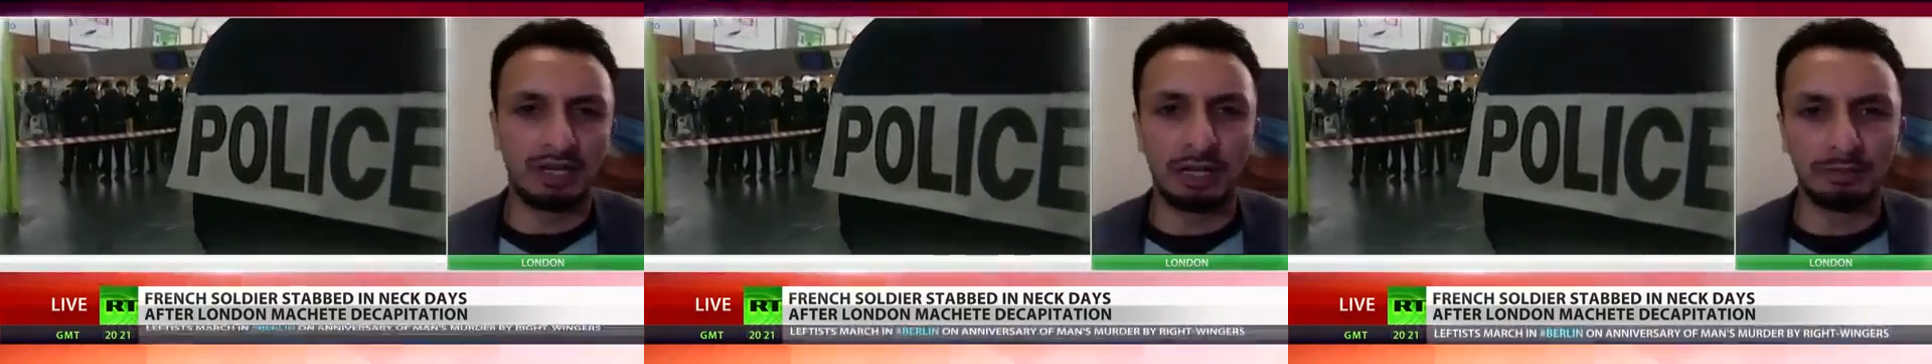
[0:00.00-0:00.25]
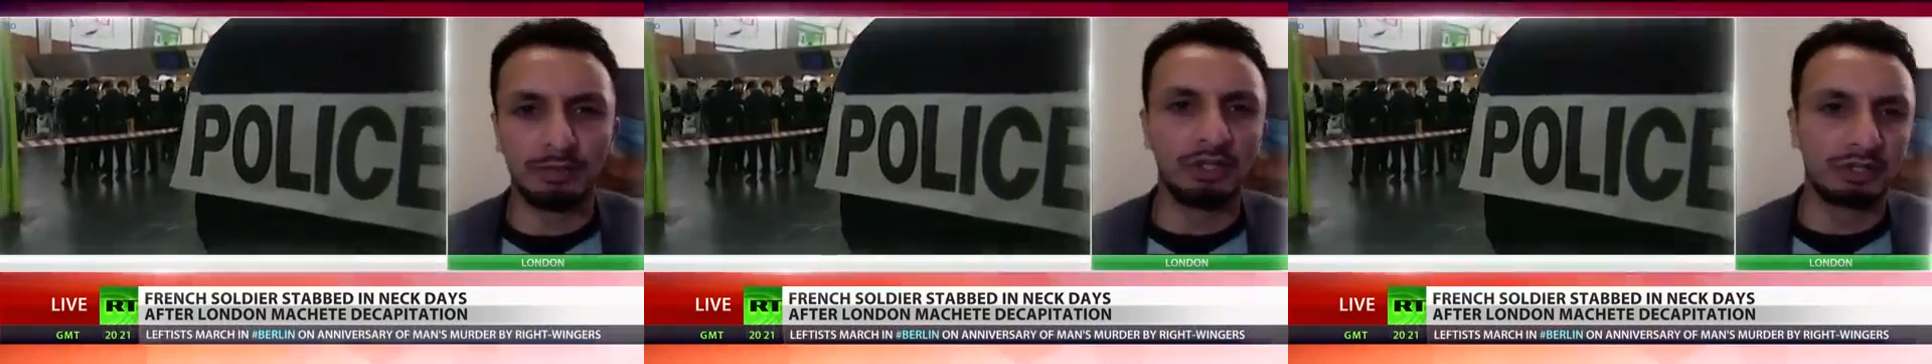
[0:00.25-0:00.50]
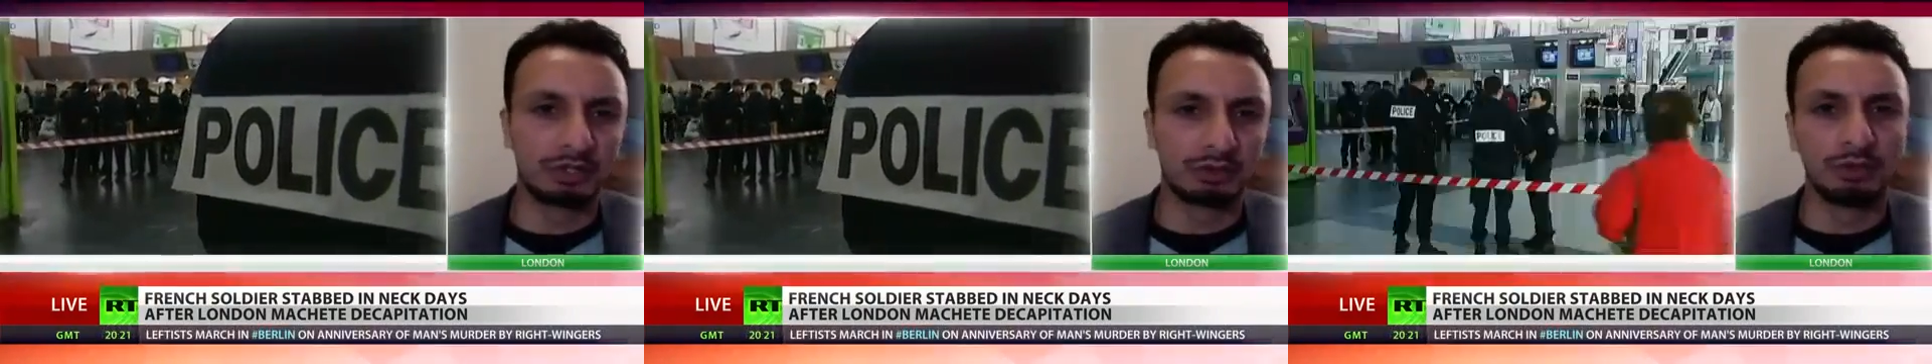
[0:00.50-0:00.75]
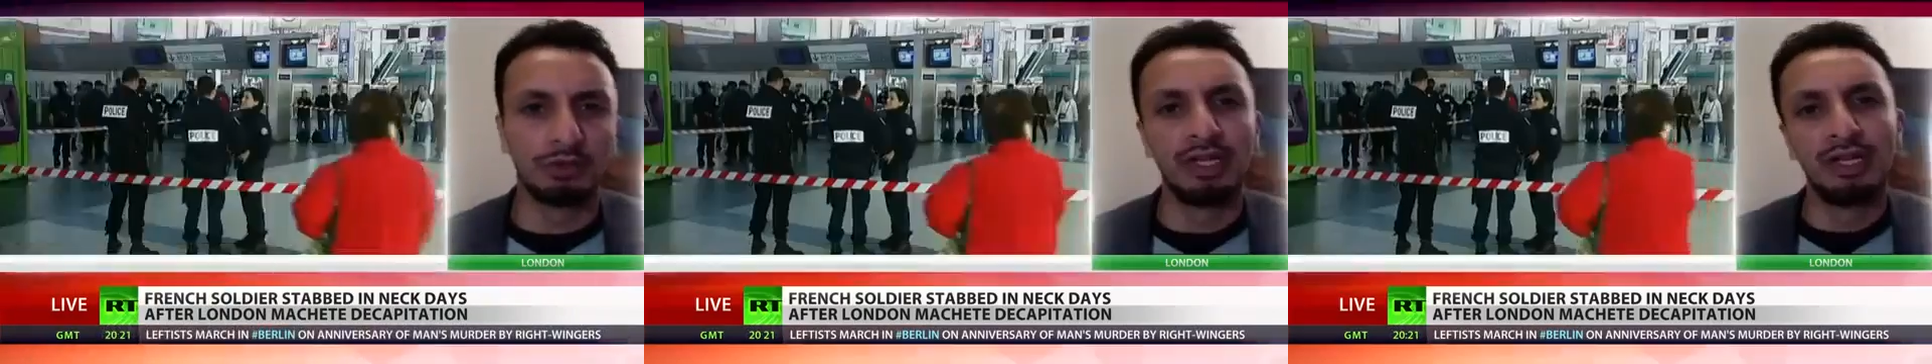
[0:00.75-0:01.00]

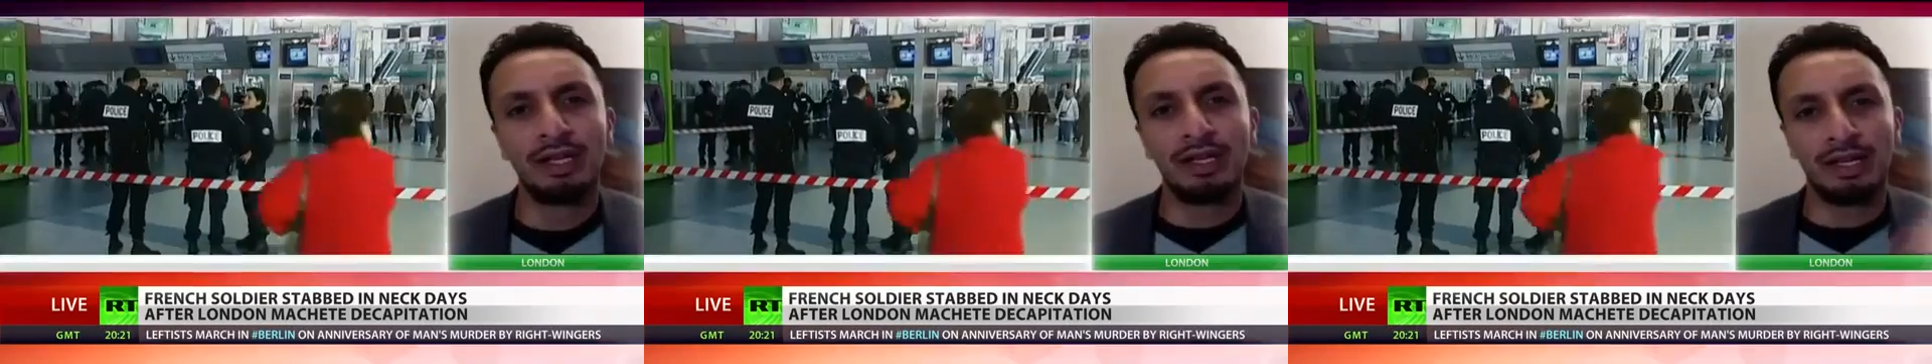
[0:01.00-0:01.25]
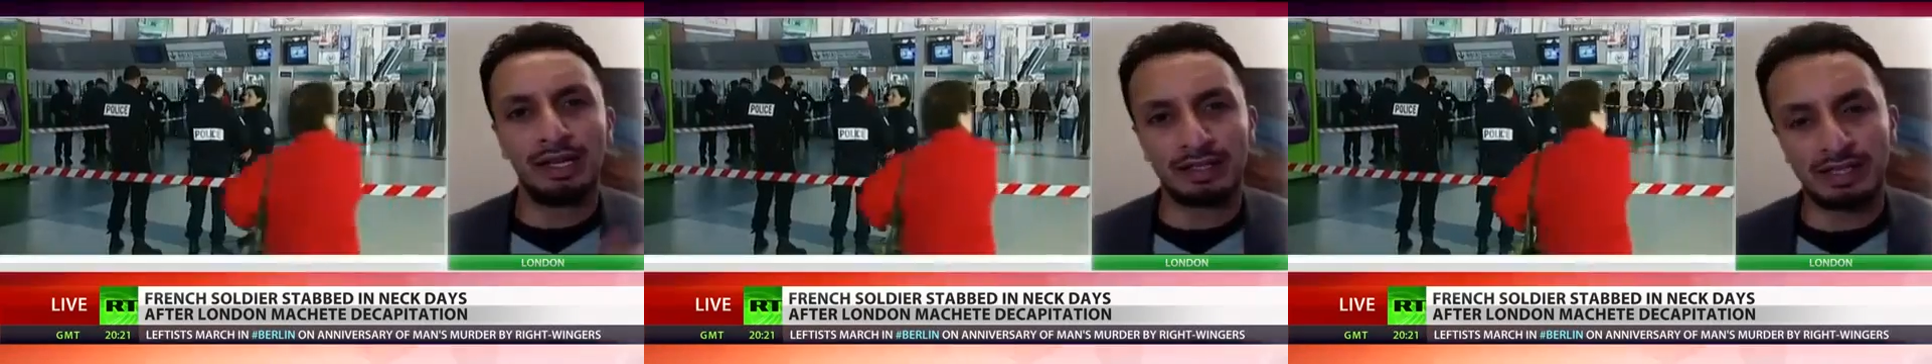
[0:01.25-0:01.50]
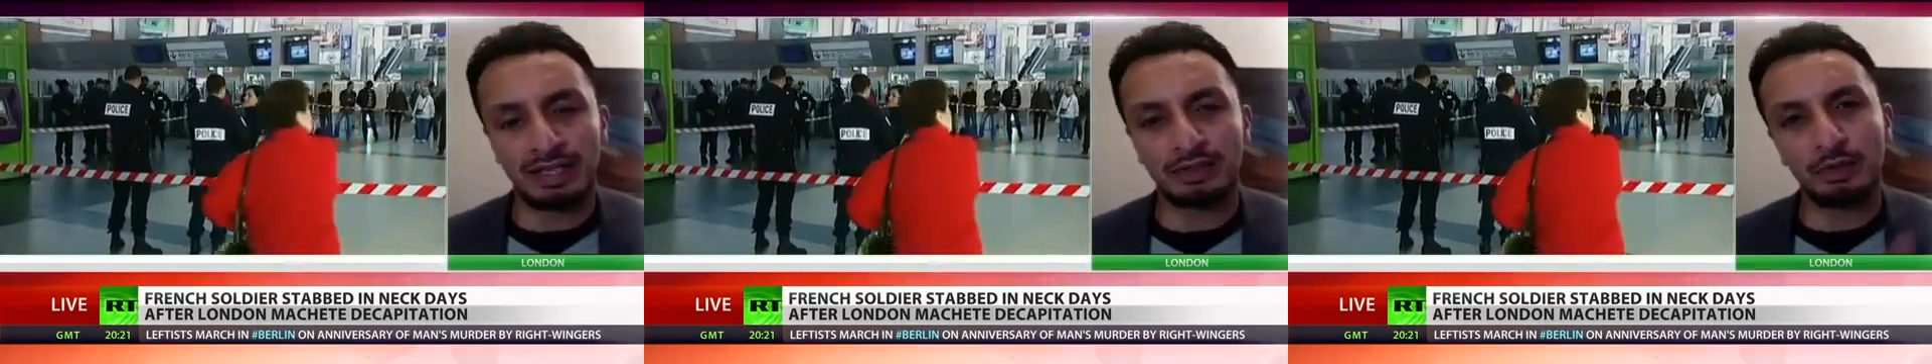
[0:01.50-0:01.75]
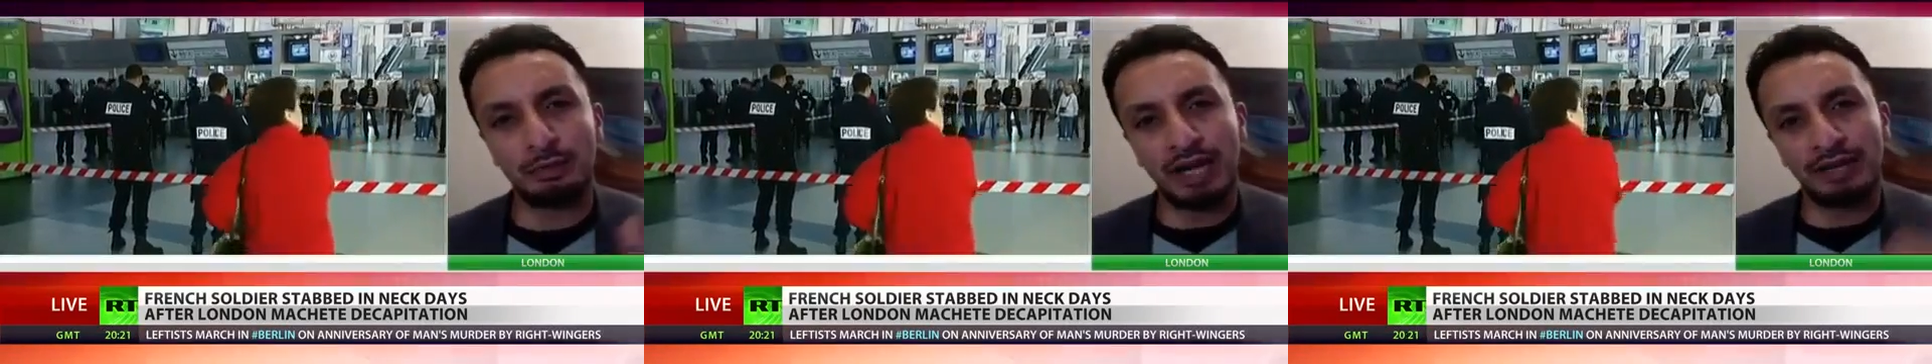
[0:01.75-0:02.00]
al-Muhajirun,
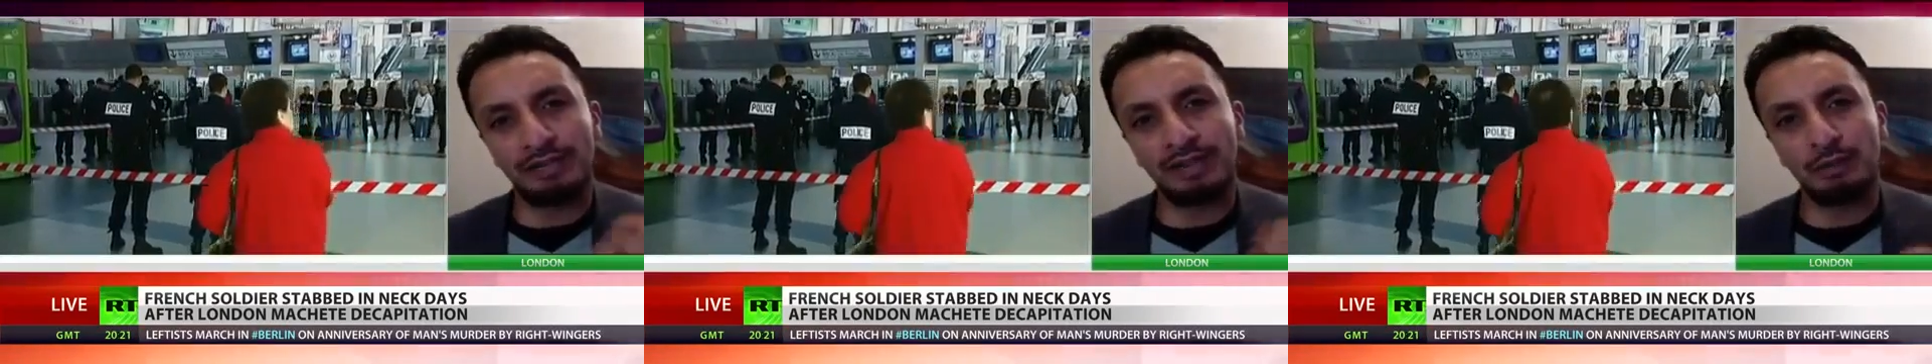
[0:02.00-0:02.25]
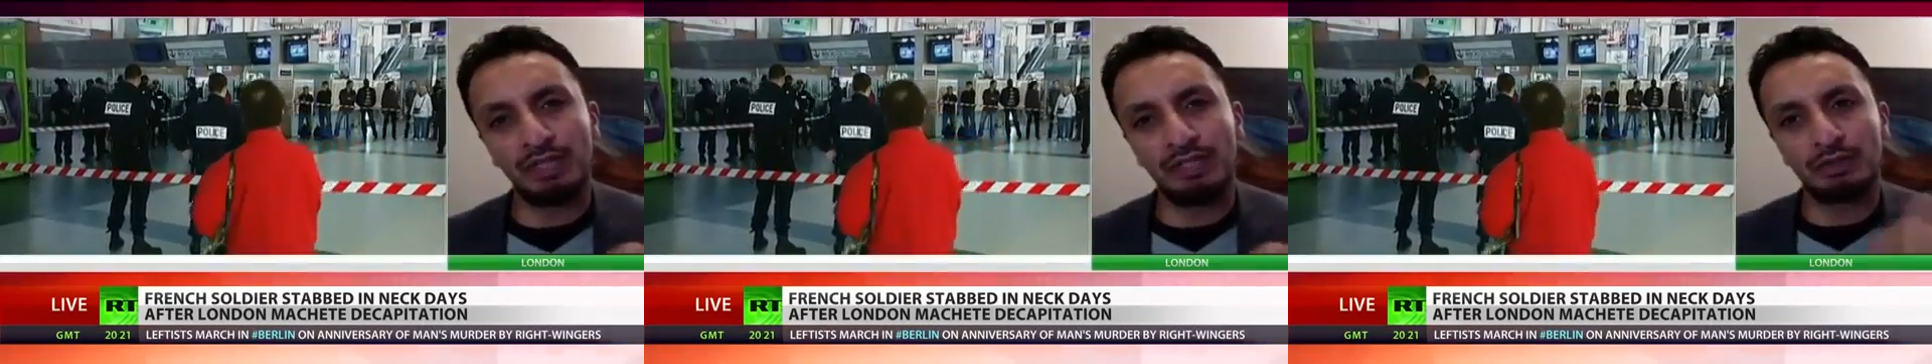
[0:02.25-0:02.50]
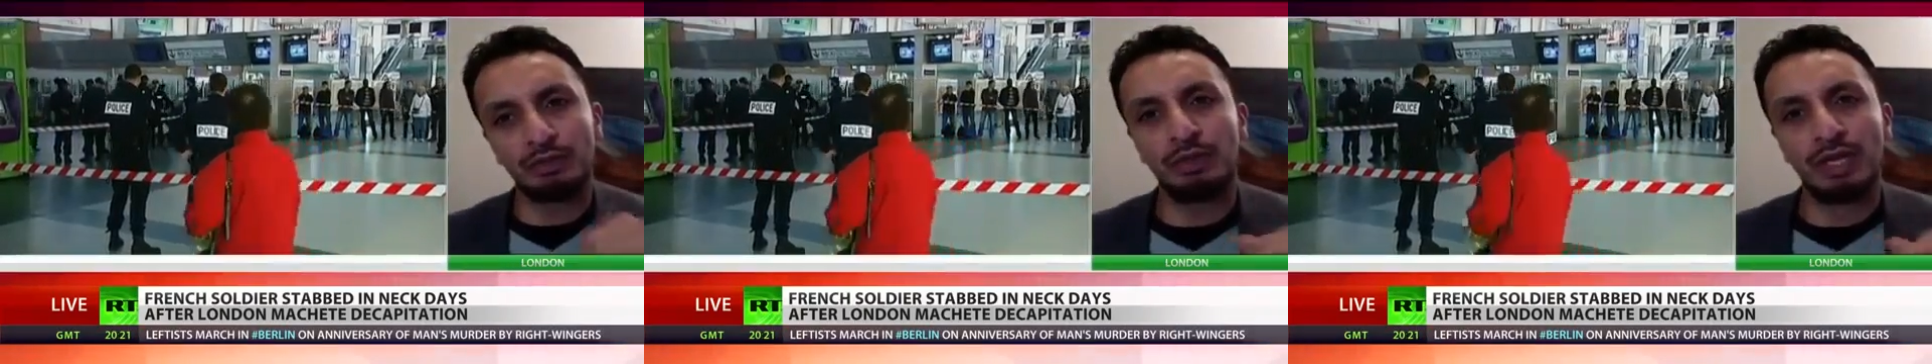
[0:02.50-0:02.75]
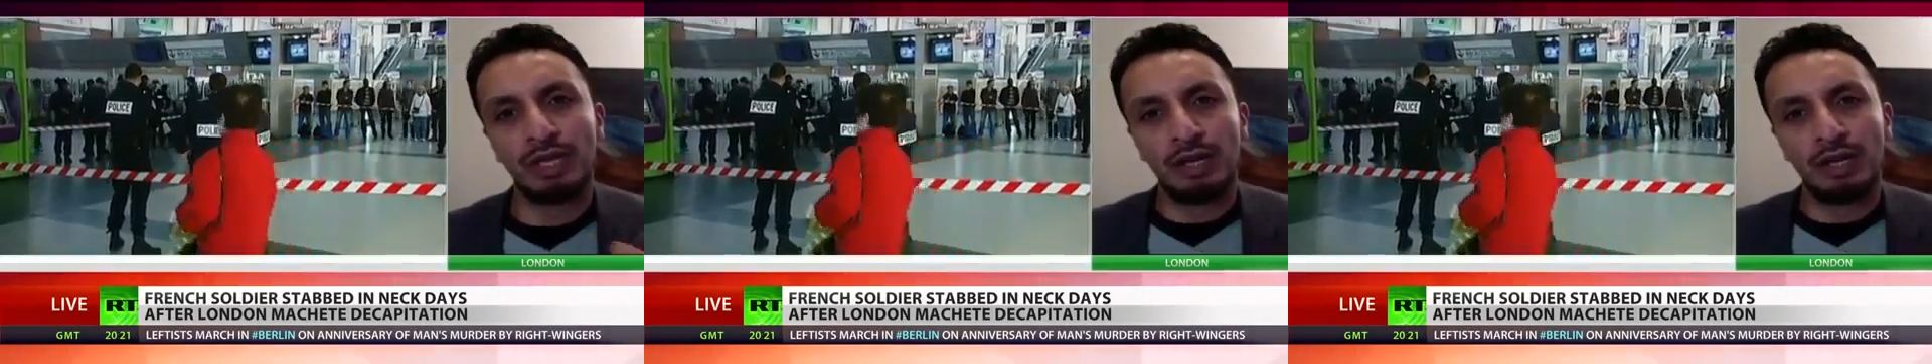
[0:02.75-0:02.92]
etc. But I think we need to